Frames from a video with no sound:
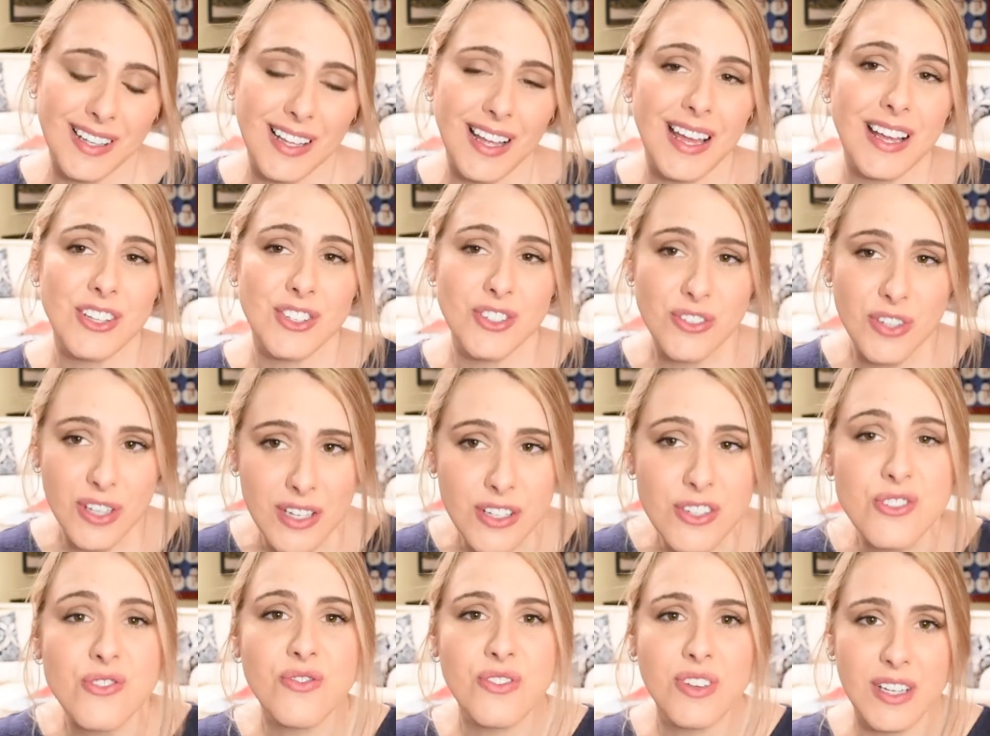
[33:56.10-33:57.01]

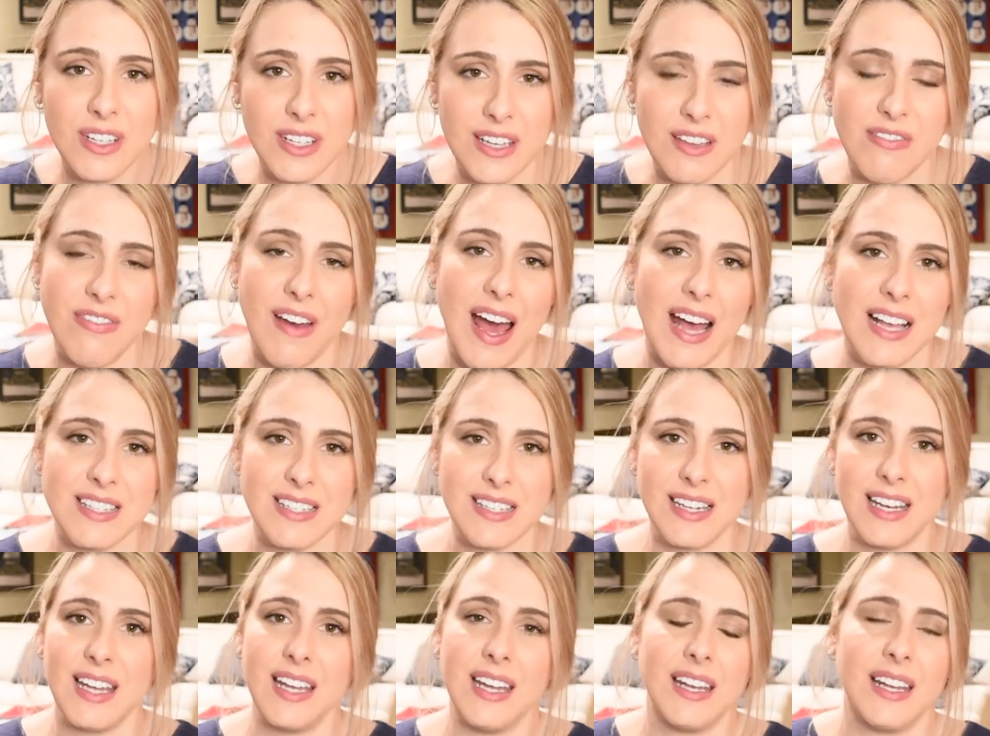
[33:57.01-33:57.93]
It's really
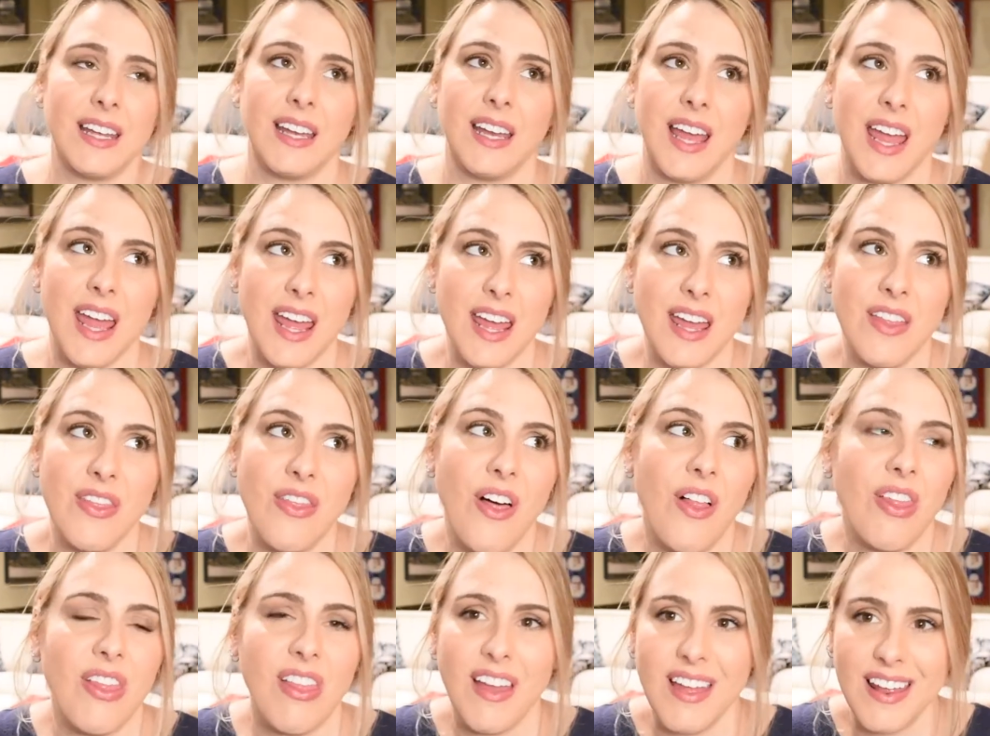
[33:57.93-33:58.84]
fascinating, and the
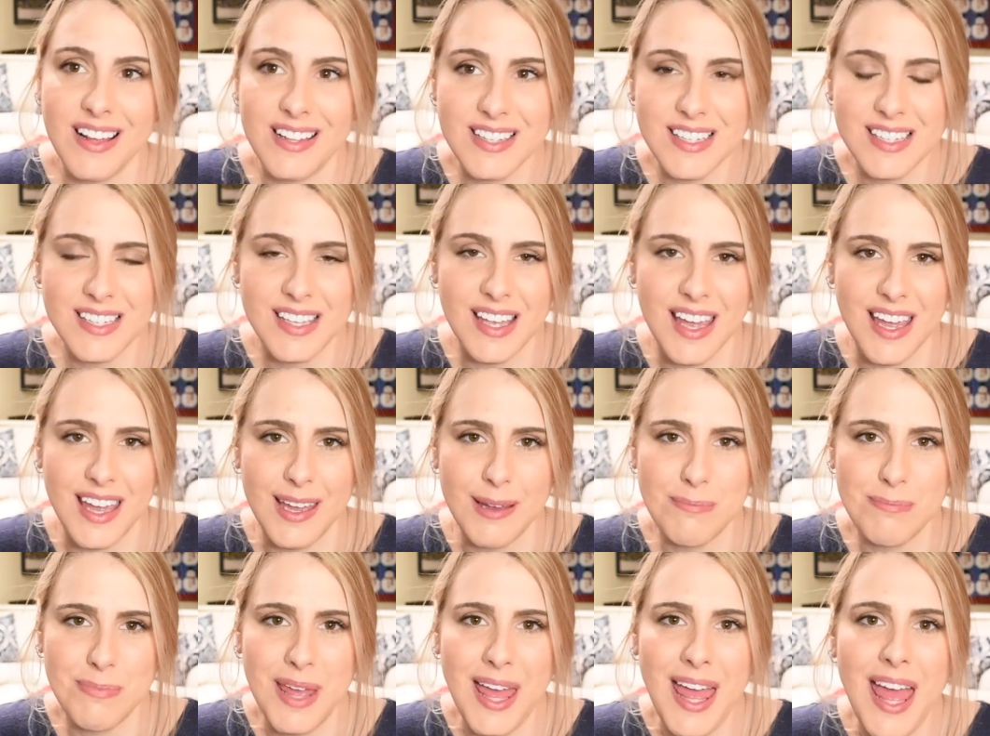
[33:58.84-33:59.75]

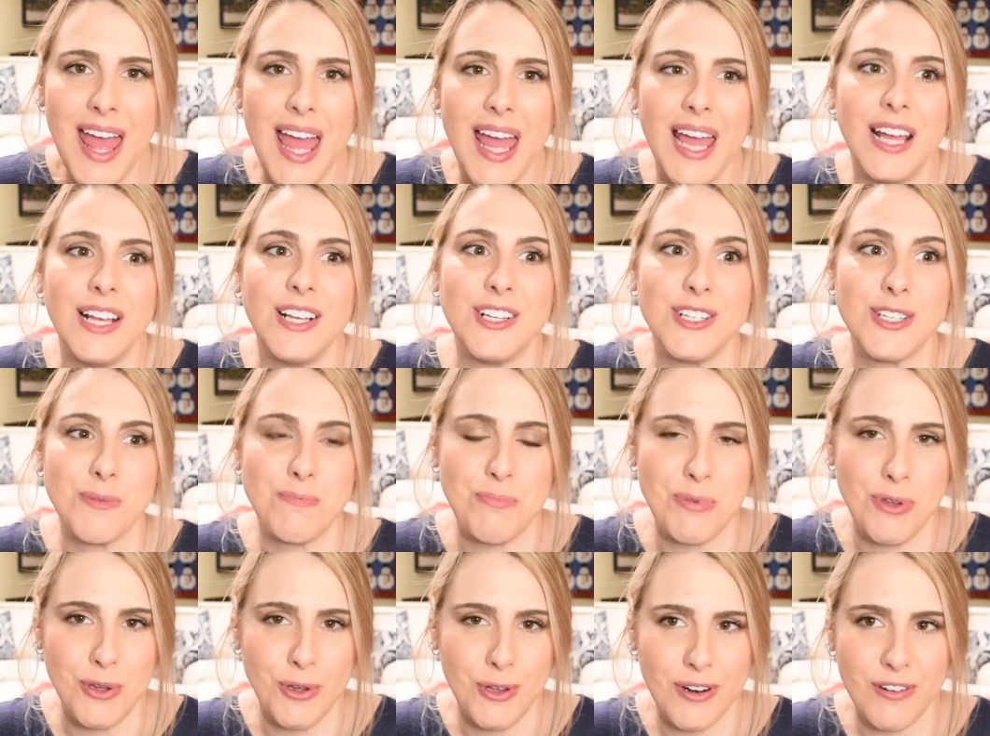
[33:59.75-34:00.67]
landscape is
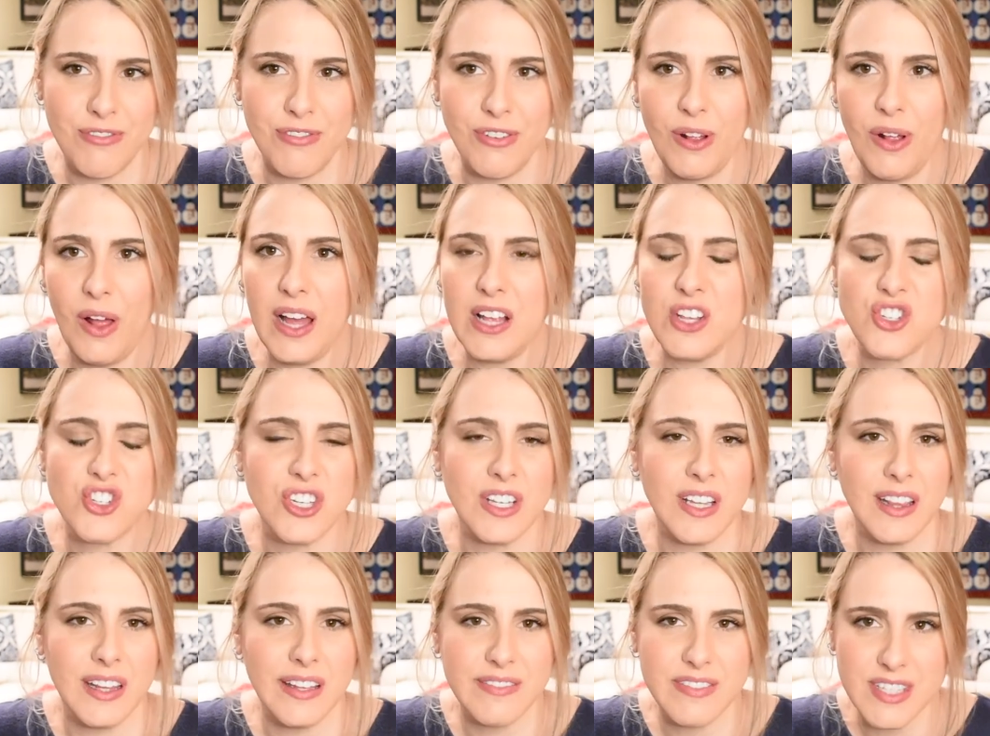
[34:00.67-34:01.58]
beautiful, and she
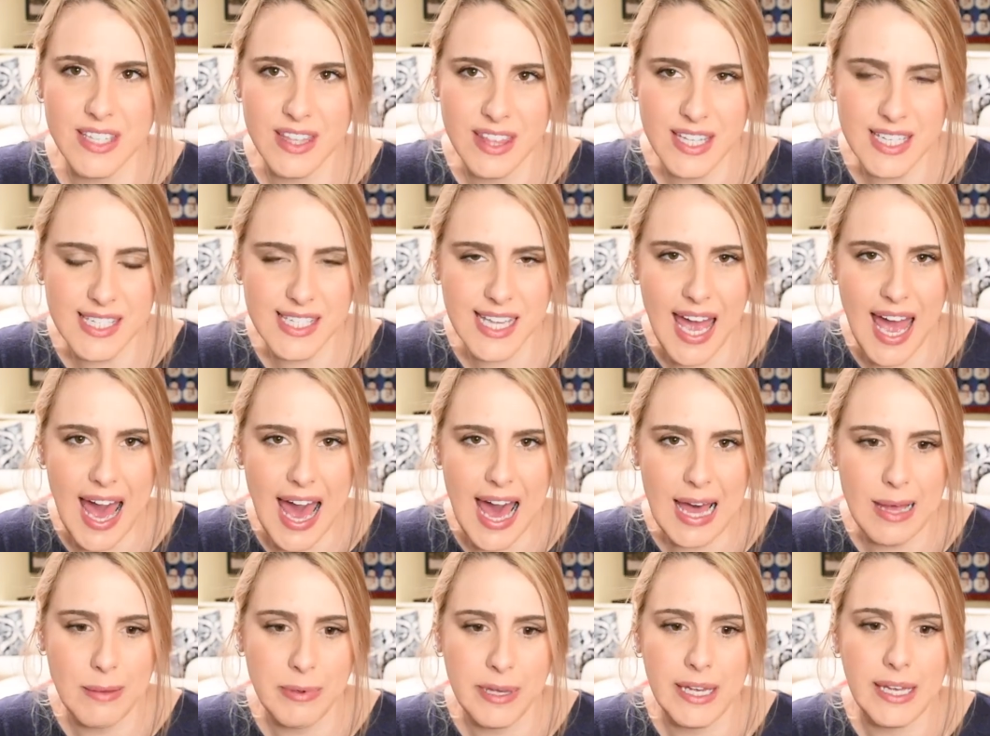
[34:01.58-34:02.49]
lives in this
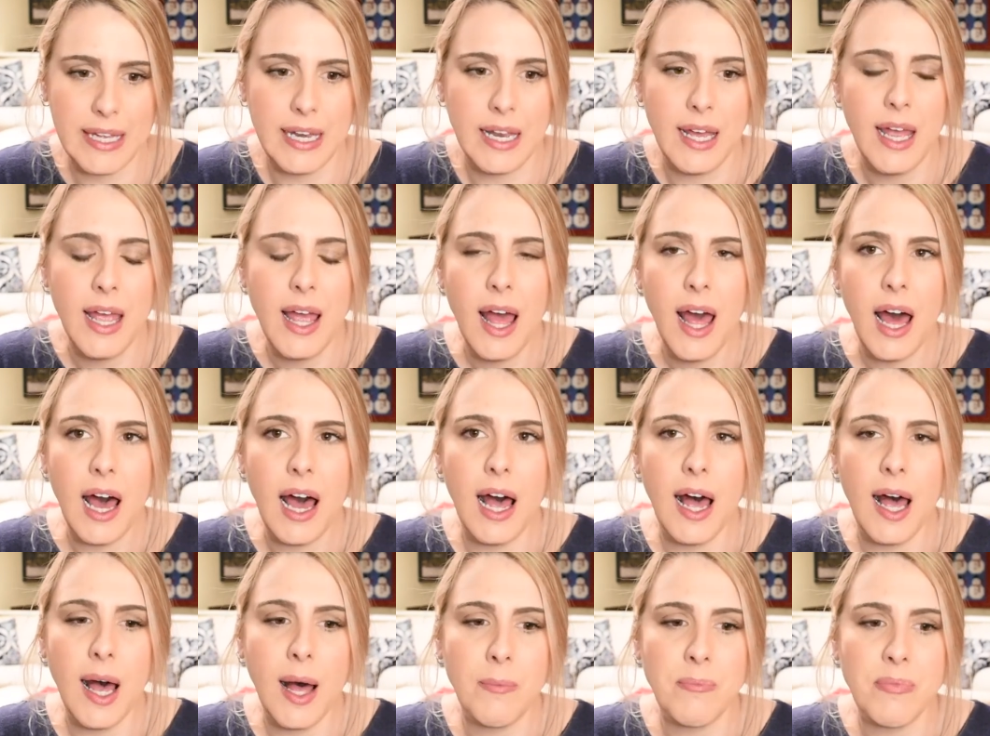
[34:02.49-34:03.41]
cabin.
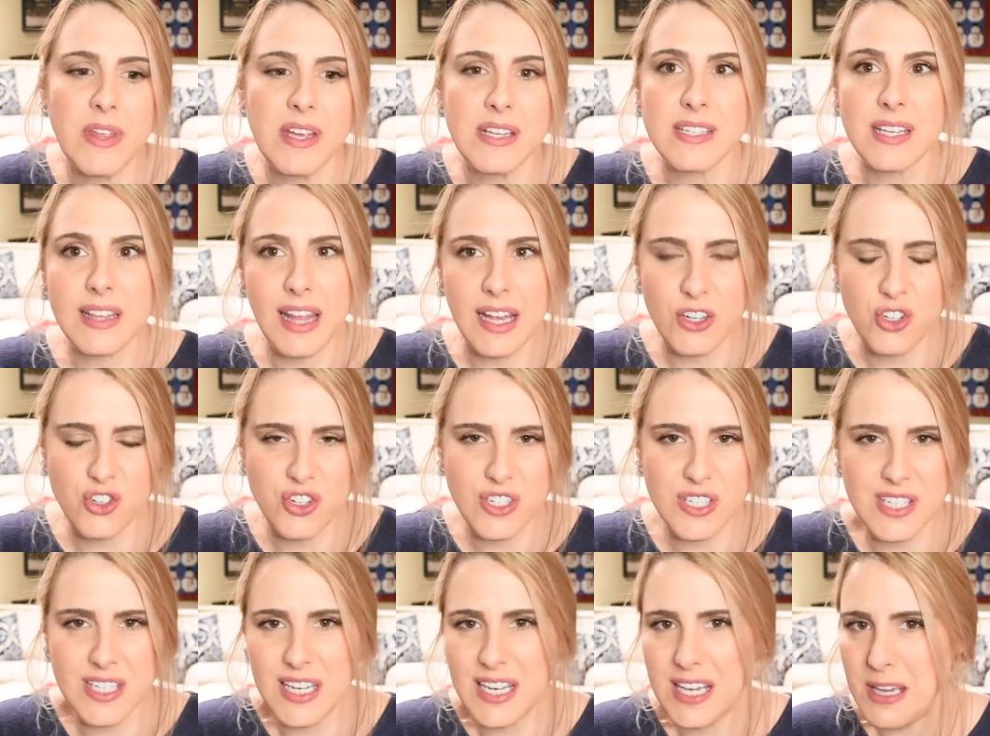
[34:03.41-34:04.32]
There's
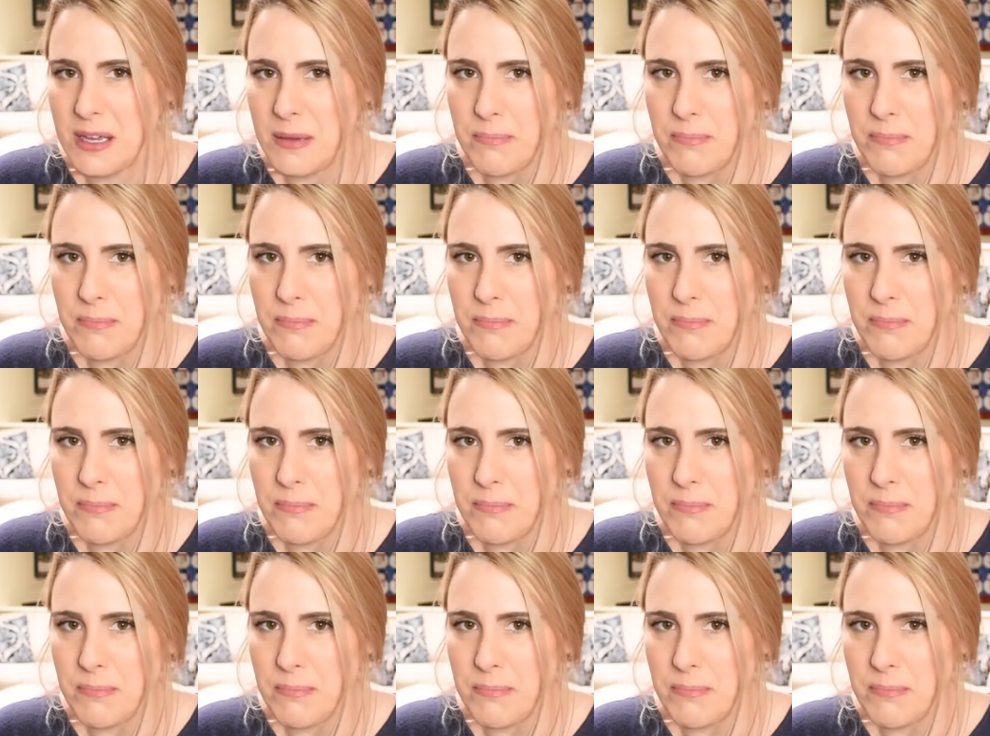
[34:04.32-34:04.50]
electricity